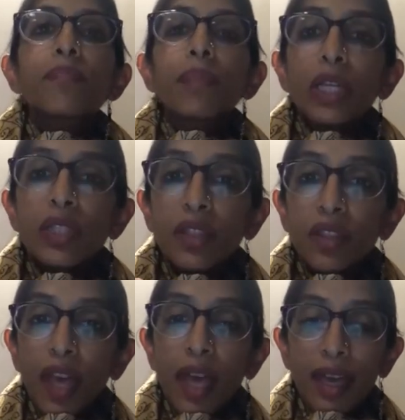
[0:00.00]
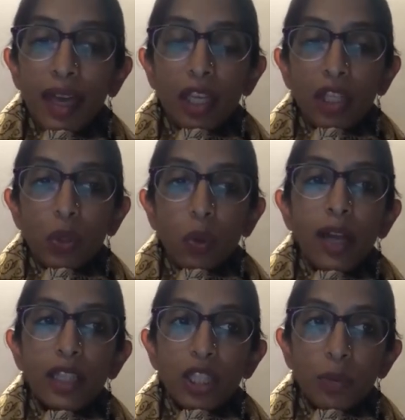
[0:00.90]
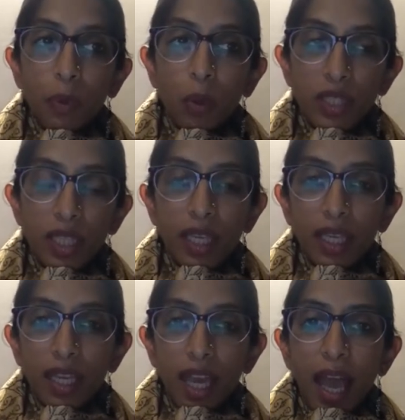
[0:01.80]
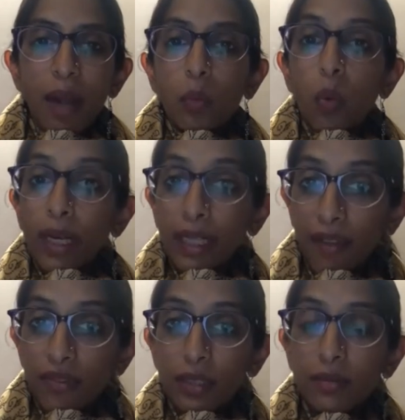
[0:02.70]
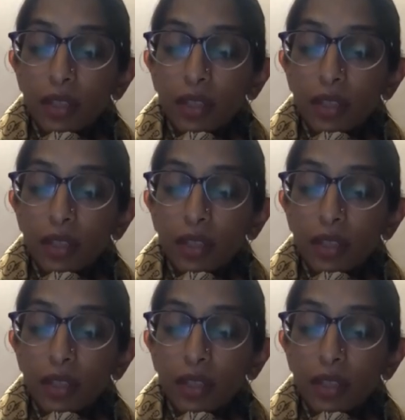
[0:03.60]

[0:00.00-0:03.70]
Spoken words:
because there you are disposing at one level,